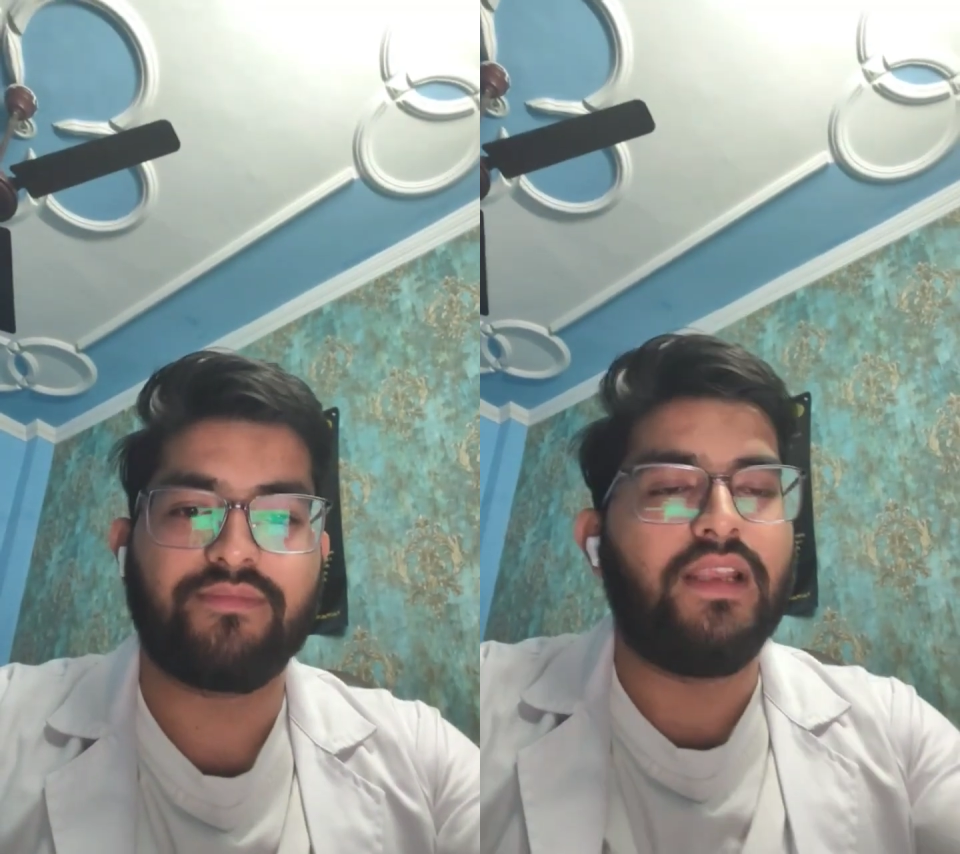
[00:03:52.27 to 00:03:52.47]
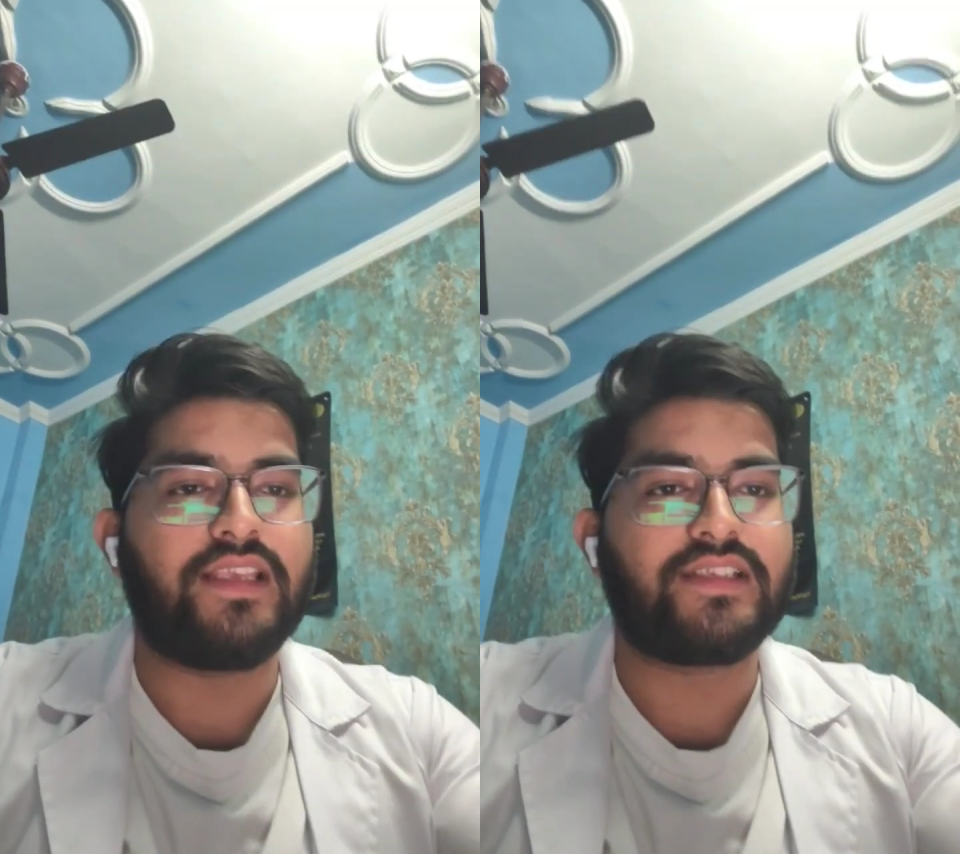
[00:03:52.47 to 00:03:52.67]

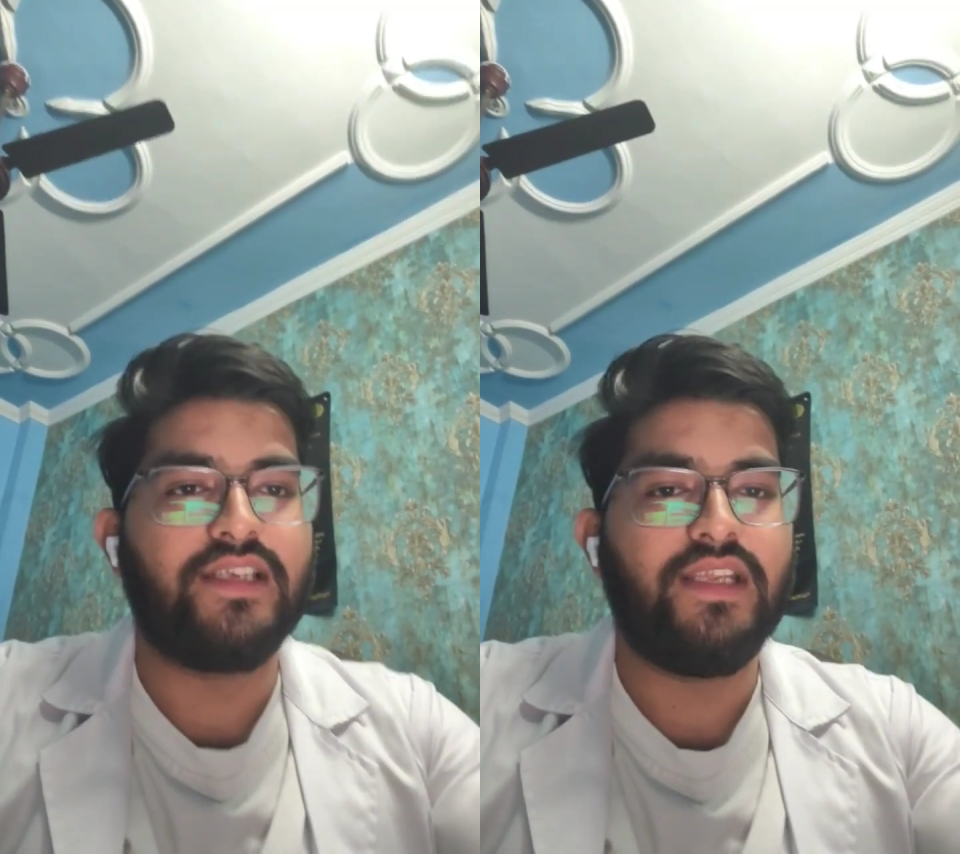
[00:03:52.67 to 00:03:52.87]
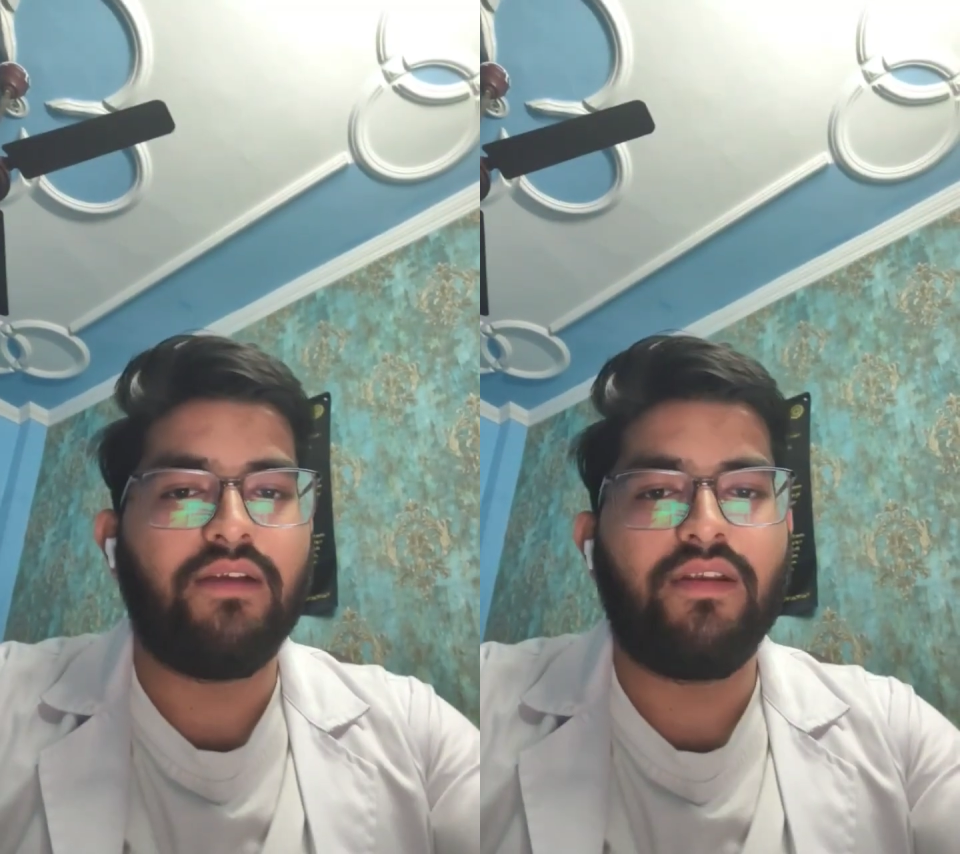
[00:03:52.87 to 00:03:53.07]

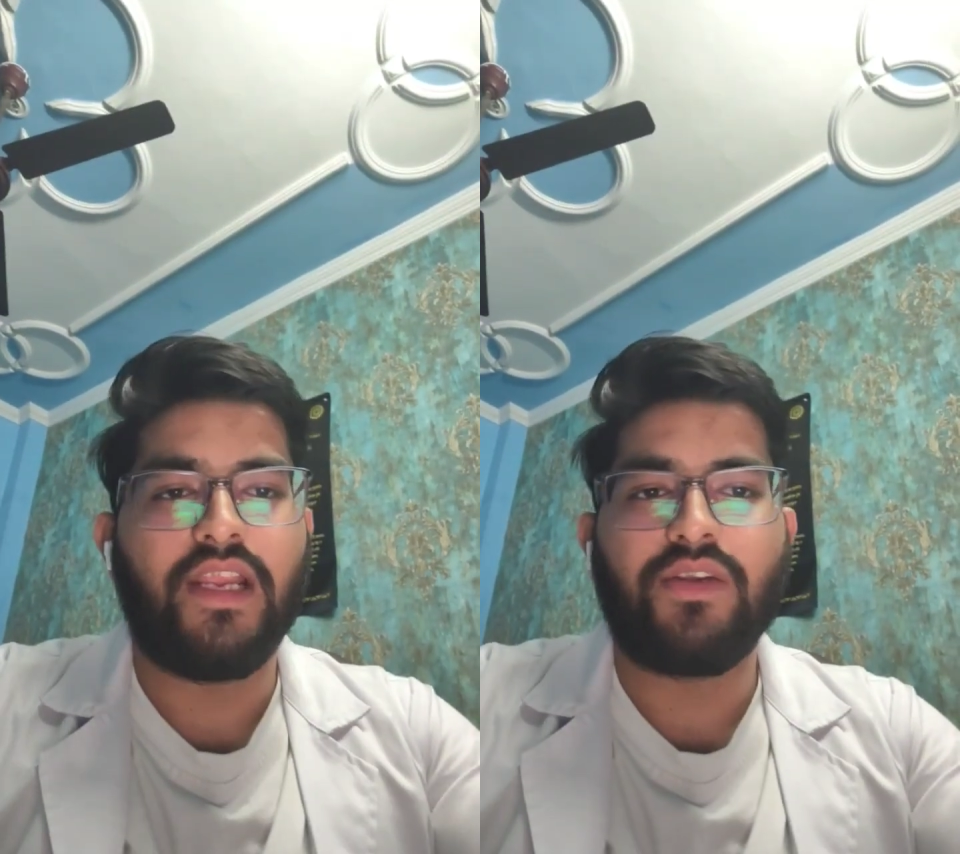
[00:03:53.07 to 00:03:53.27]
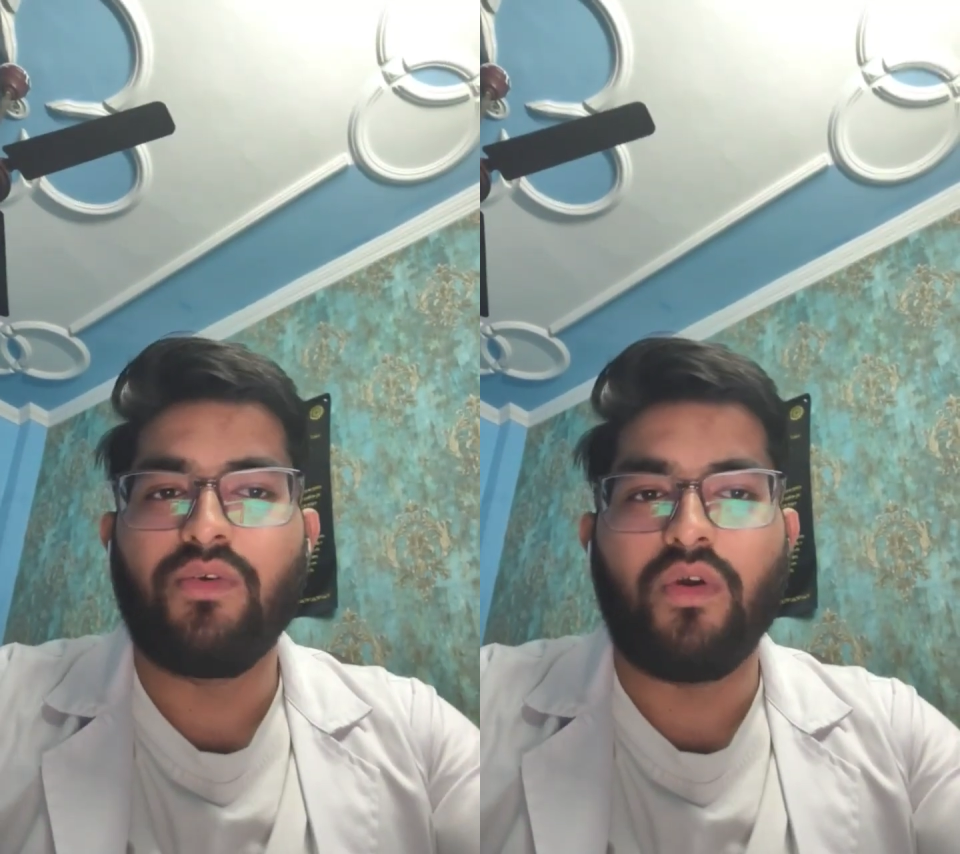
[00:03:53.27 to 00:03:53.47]
Lastly, I would
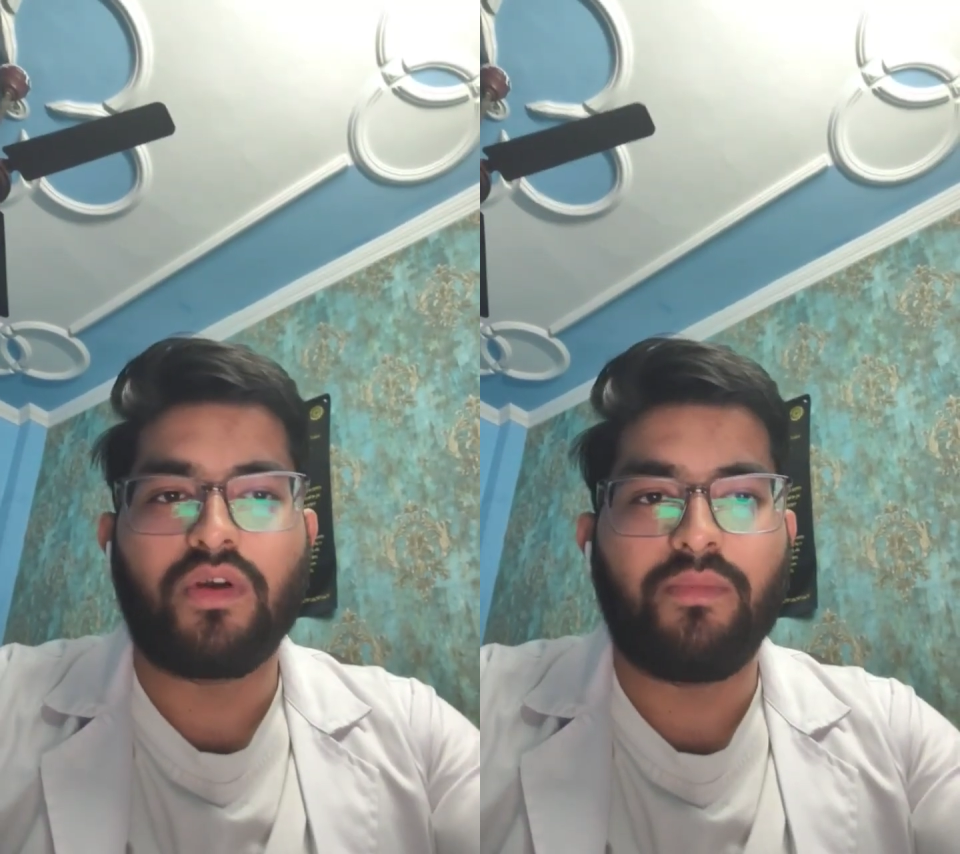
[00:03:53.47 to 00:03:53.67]
like to talk